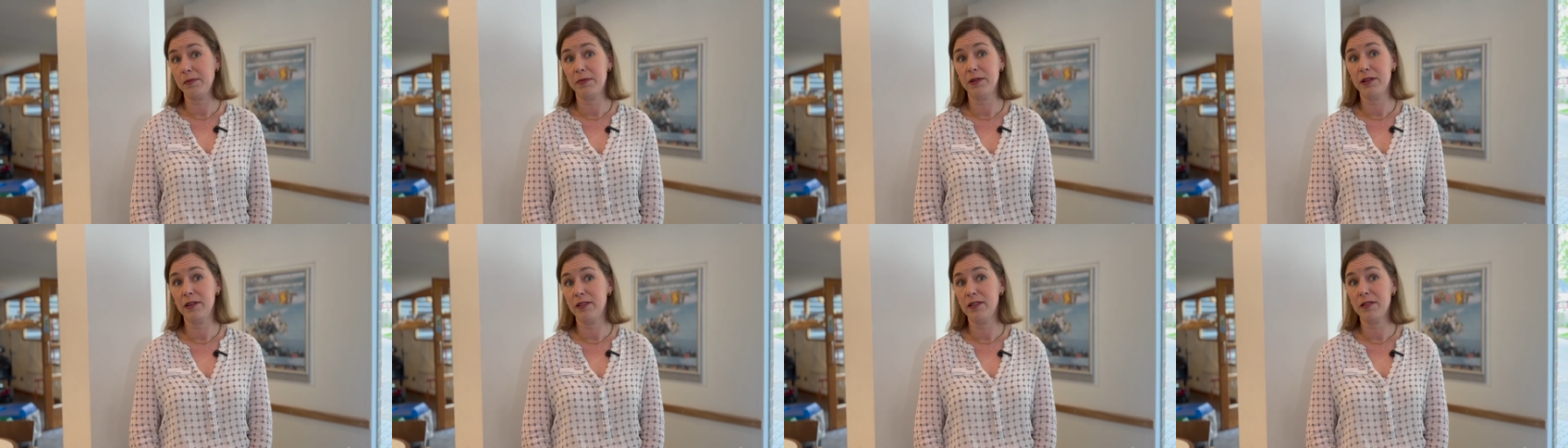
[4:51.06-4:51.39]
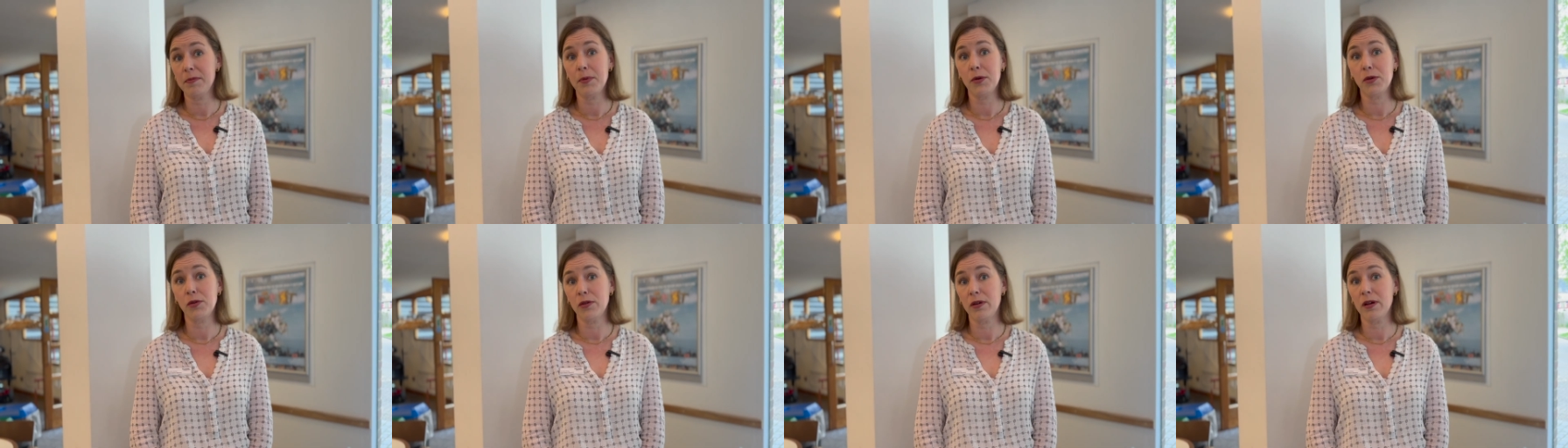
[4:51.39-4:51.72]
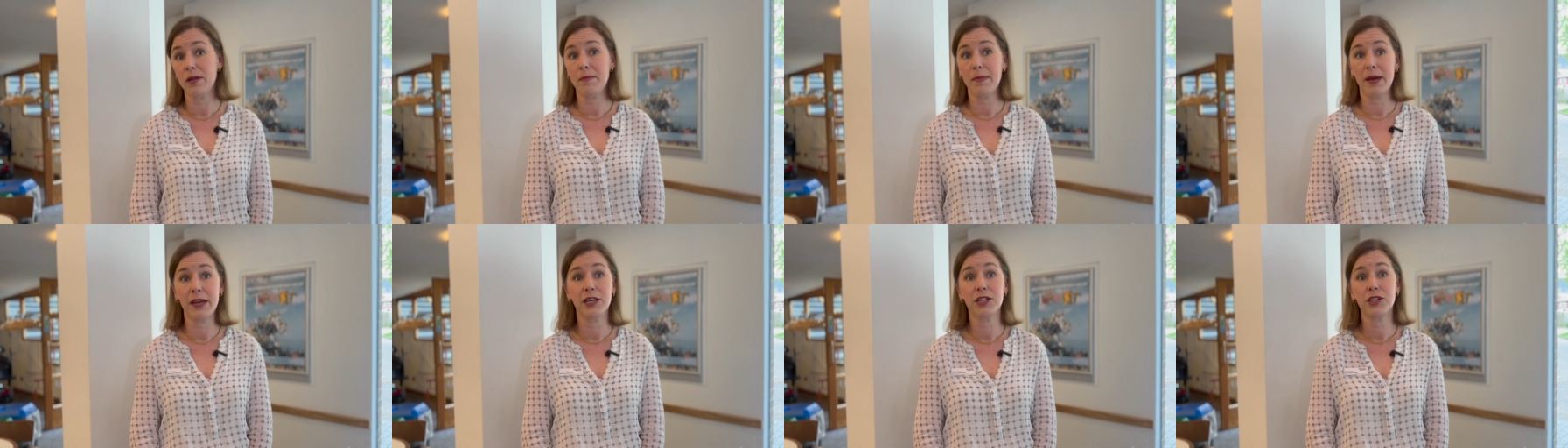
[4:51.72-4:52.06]
and support
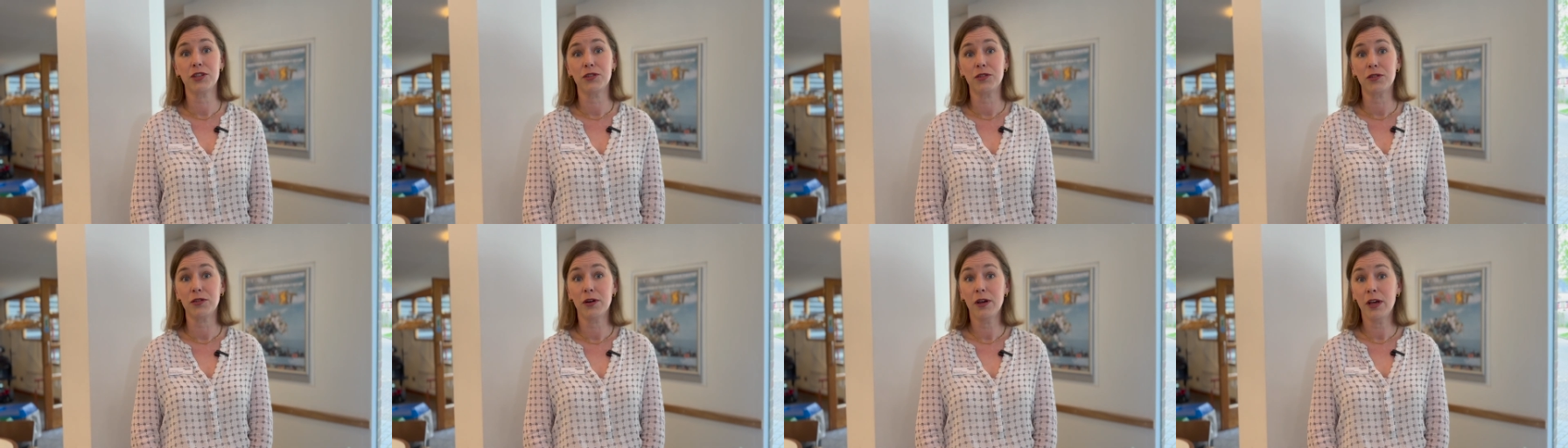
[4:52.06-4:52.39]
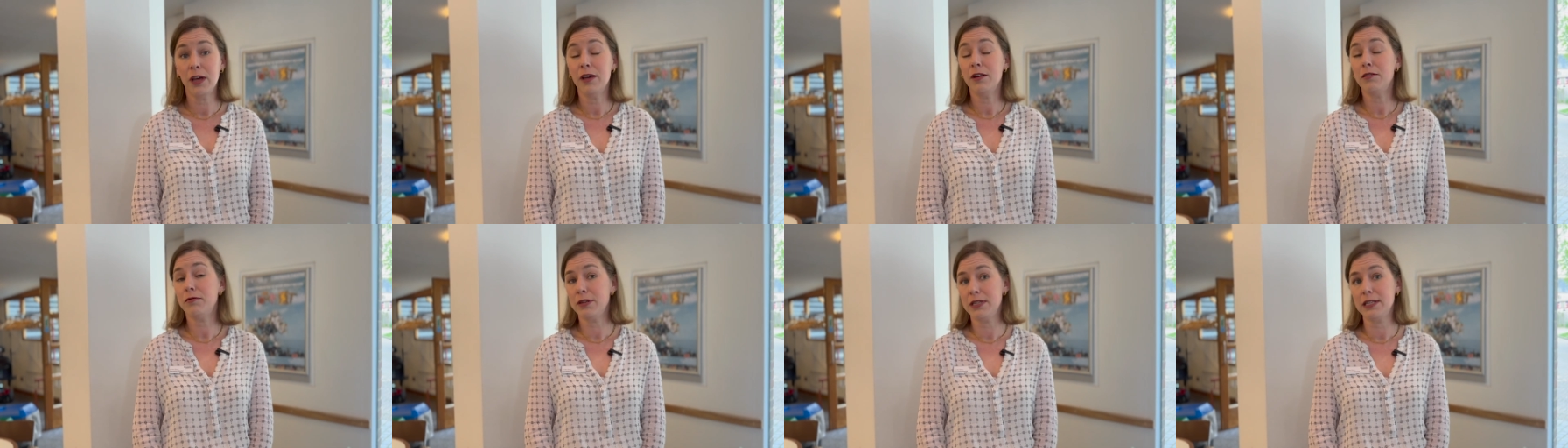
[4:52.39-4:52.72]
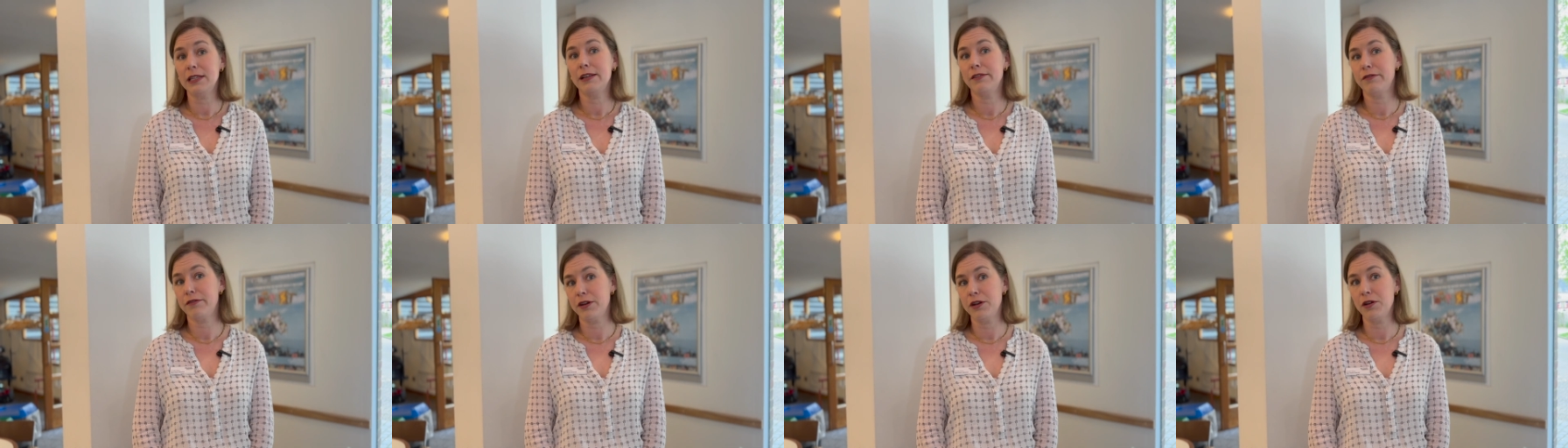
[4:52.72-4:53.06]
and make sure we're
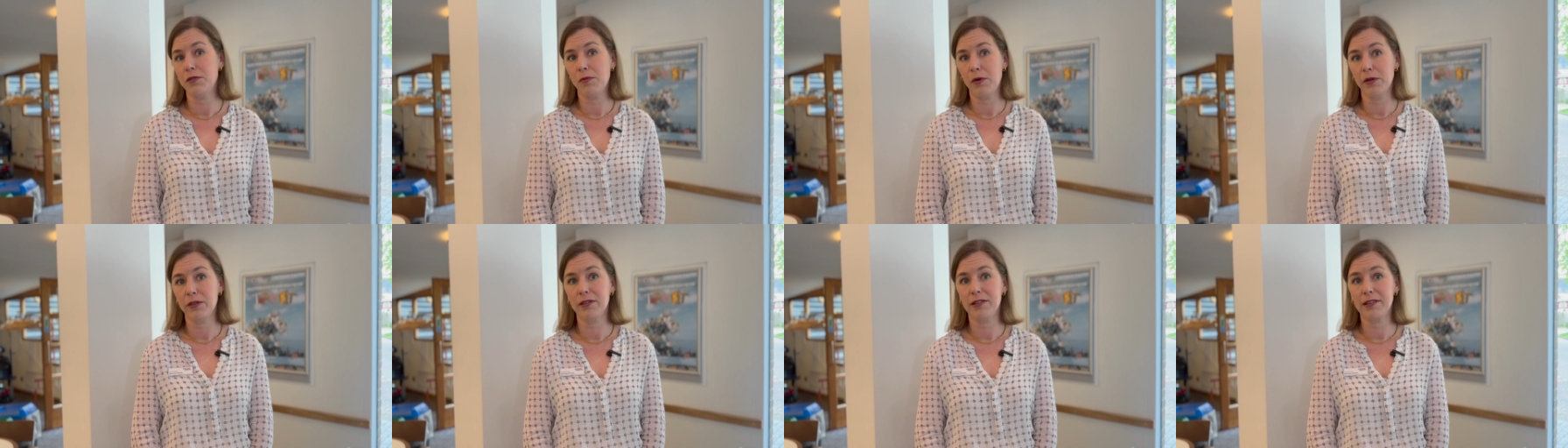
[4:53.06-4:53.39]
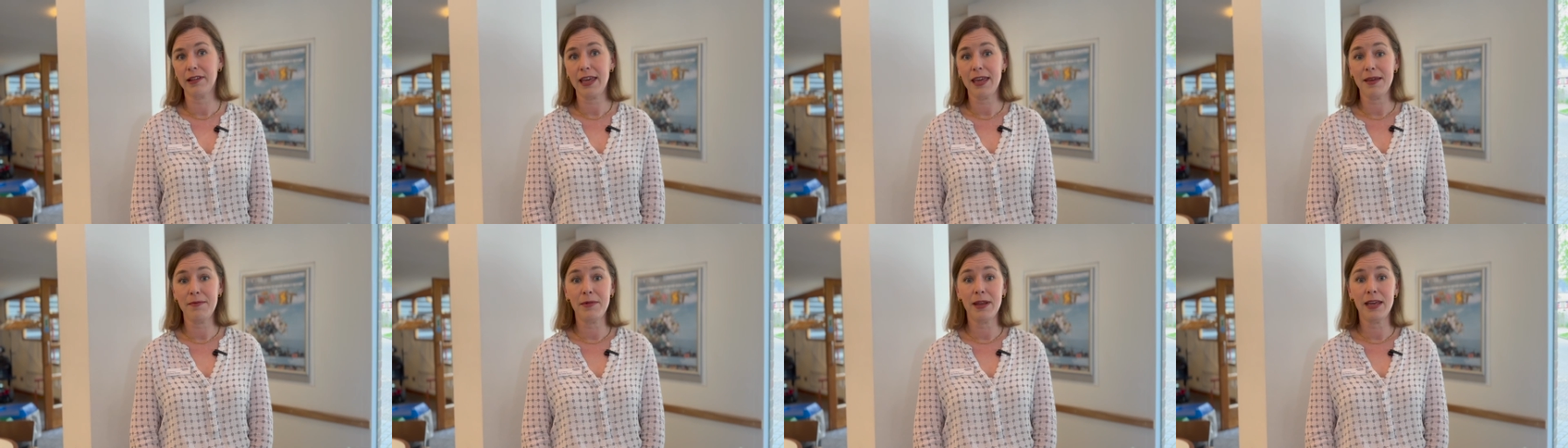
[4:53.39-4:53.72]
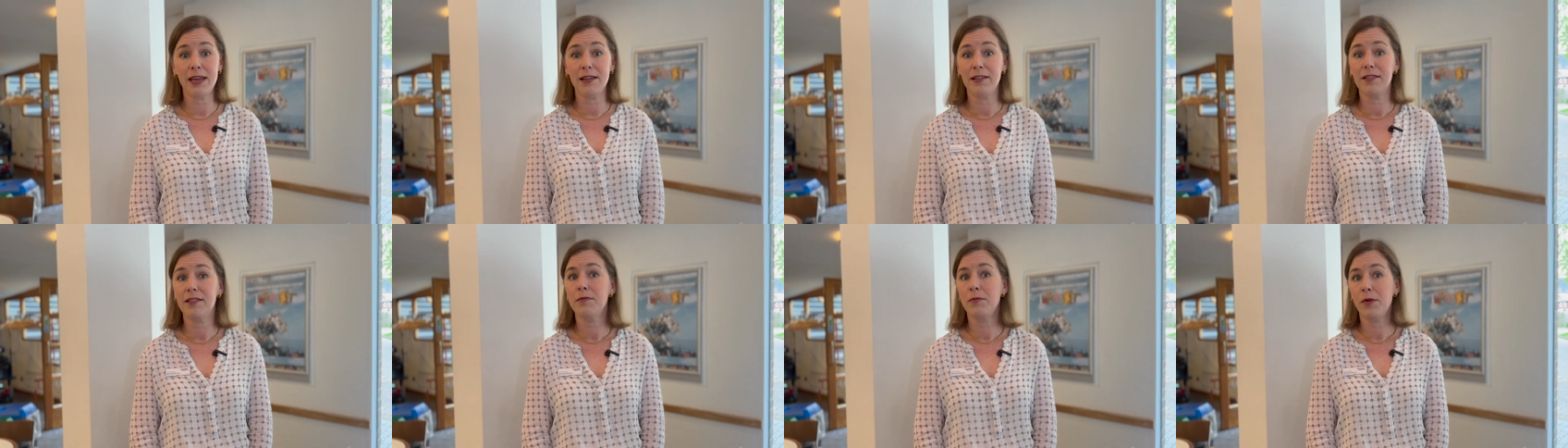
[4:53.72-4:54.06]
delivering on what the scheme
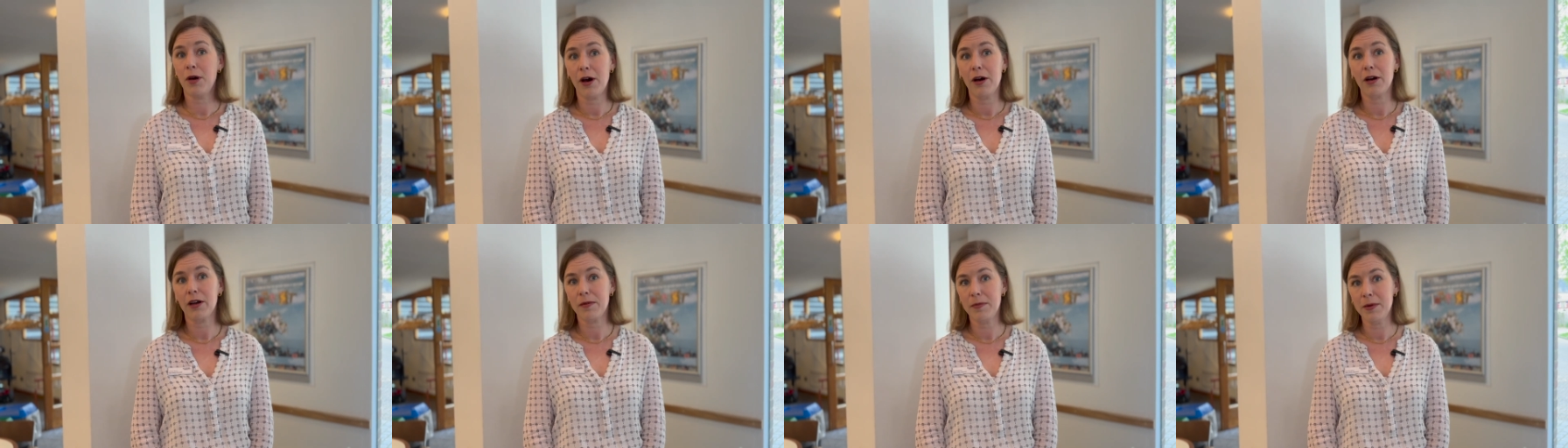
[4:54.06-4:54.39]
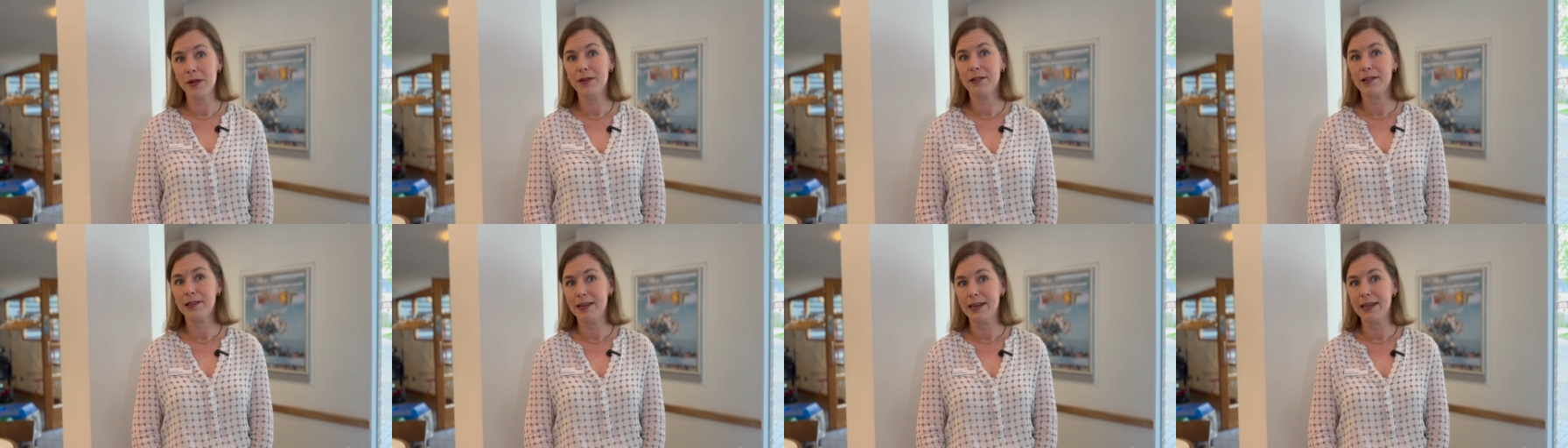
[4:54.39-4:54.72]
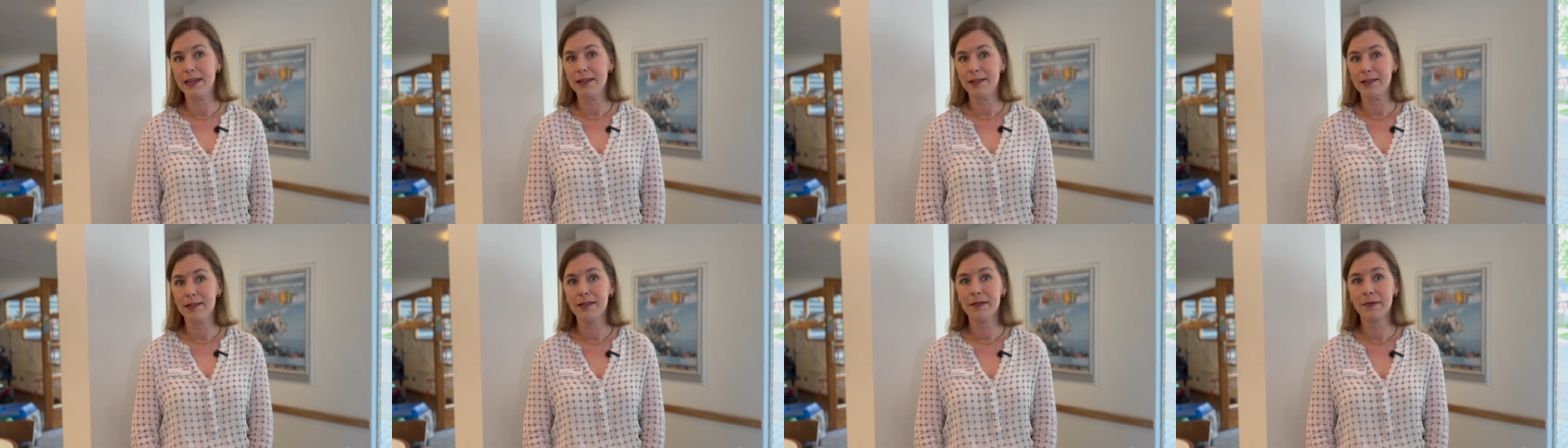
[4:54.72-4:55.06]
needs and what our community needs